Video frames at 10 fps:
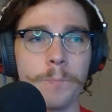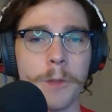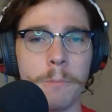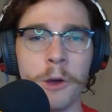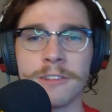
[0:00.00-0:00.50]

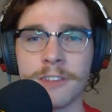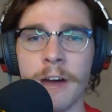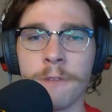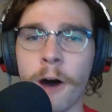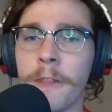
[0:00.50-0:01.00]
put
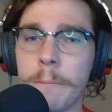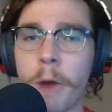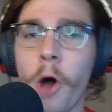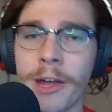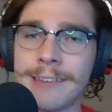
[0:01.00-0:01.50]
stuff on the
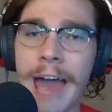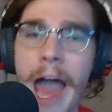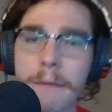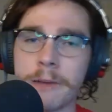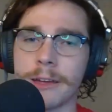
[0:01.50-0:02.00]
ball. It's
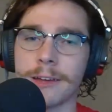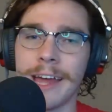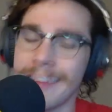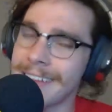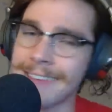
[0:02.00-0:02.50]
happening.
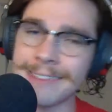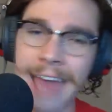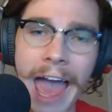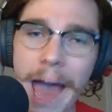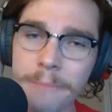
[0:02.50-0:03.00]
It's
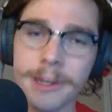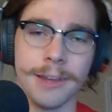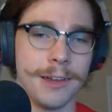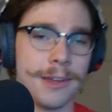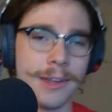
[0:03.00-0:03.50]
happening.
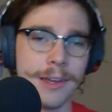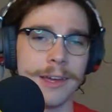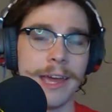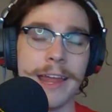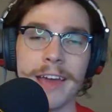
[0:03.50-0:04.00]

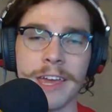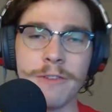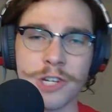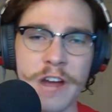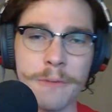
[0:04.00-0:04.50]
And heck,
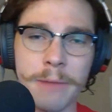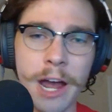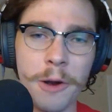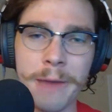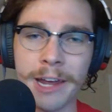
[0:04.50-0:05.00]
even Trevor
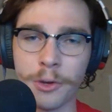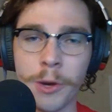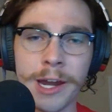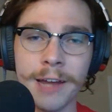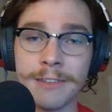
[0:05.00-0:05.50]
Bauer back in
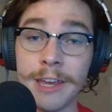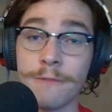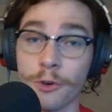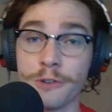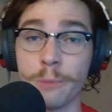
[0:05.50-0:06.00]
2019
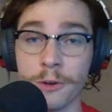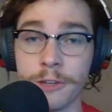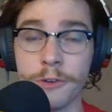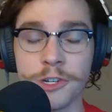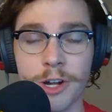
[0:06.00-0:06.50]
for Sports
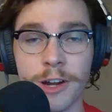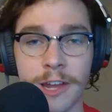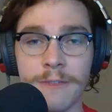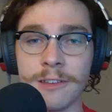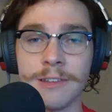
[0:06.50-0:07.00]
Illustrated
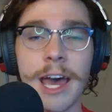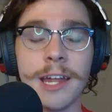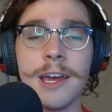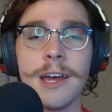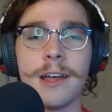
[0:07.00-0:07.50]
even
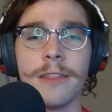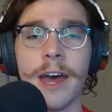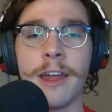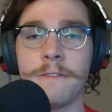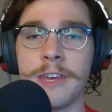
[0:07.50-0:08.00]
said
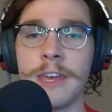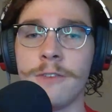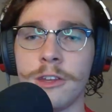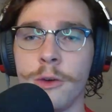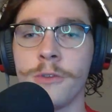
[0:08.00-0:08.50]
that if he
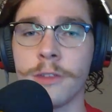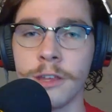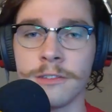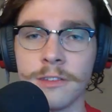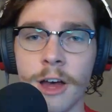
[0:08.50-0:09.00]
even used
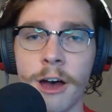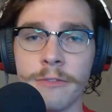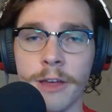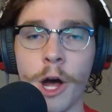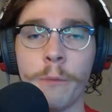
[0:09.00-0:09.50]
this stuff
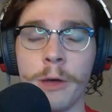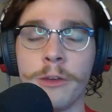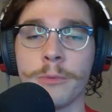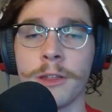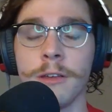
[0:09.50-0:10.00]
to help
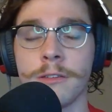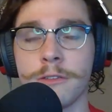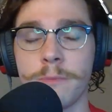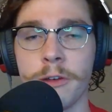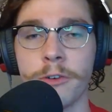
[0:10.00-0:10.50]
with his
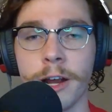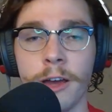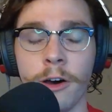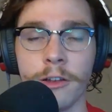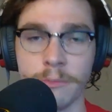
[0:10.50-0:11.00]
spin rate
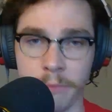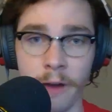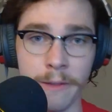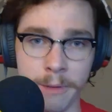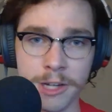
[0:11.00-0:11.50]

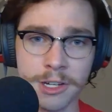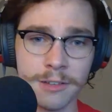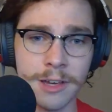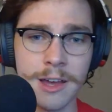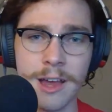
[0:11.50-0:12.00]
on the
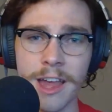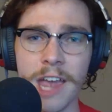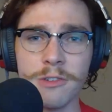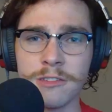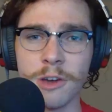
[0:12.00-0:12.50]
pitches, it
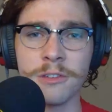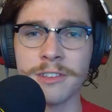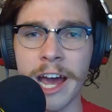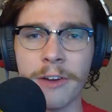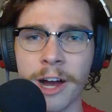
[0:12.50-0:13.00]
would just go
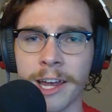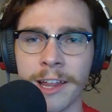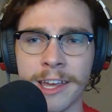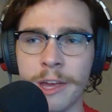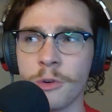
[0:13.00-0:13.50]
skyrocket.
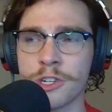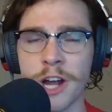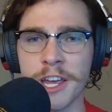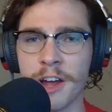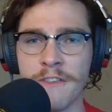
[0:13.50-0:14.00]
Like, he will
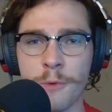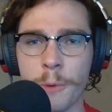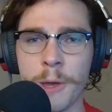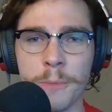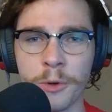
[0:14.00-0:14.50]
strike out even more
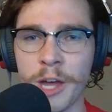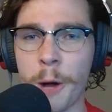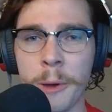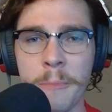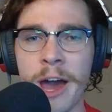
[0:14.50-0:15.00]
people. It'll
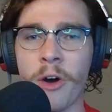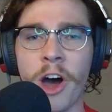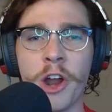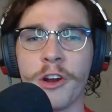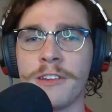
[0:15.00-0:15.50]
help him out
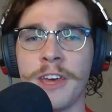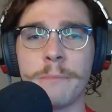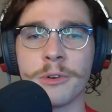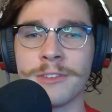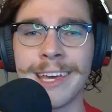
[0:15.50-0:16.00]

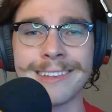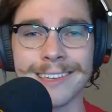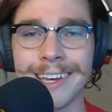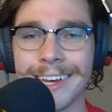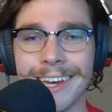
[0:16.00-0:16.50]
110%.
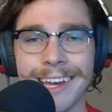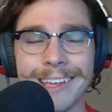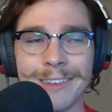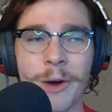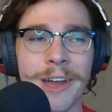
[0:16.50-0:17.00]

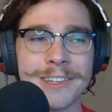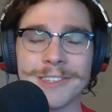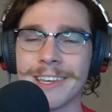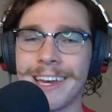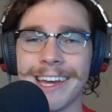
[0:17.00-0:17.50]
So
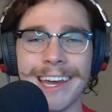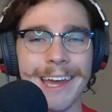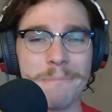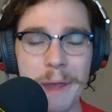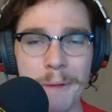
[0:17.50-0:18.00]
it's,
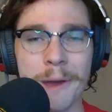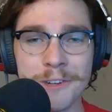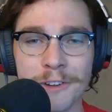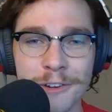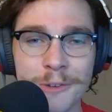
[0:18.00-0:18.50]

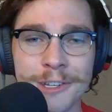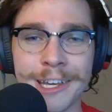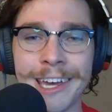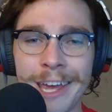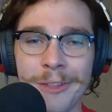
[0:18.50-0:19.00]
pitchers are using
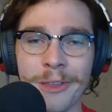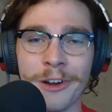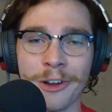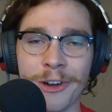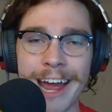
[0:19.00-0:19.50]
it and
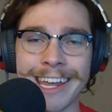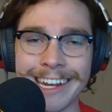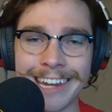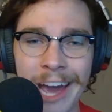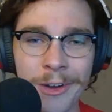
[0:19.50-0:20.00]
they're
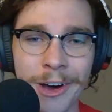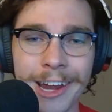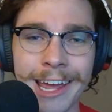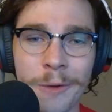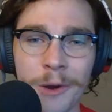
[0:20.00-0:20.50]
cracking down on
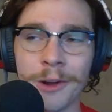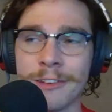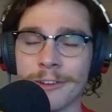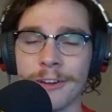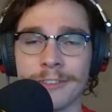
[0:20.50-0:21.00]
it, and we're going to
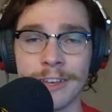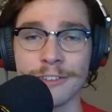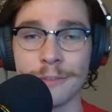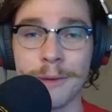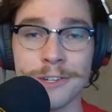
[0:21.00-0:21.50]
start seeing
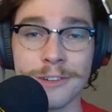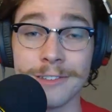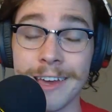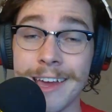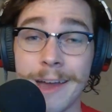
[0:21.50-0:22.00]

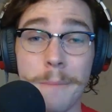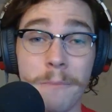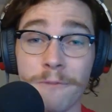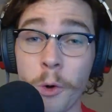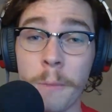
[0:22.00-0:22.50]
suspensions.
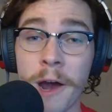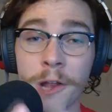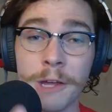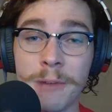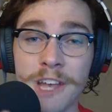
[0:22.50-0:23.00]
4 minor
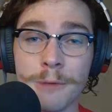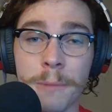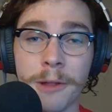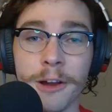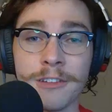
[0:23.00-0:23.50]
league baseball
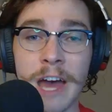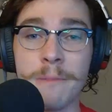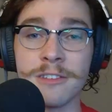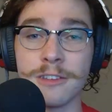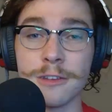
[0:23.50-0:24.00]
players have
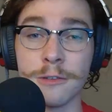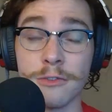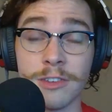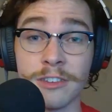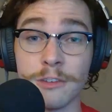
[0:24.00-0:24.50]
been
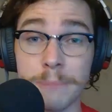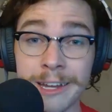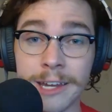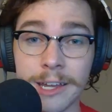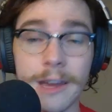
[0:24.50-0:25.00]

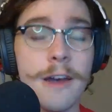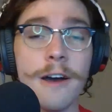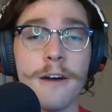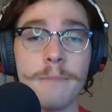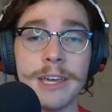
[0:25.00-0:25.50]
suspended
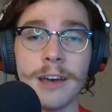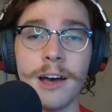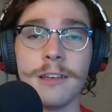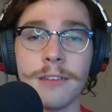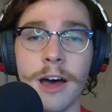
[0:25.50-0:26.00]

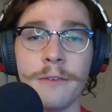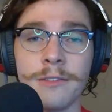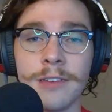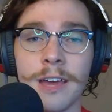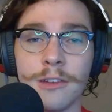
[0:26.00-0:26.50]
because of
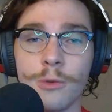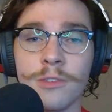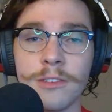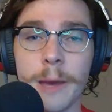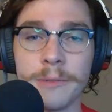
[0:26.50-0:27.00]
said used
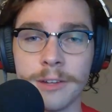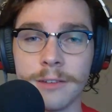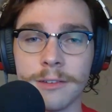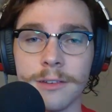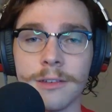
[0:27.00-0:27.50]

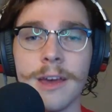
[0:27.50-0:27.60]
substances,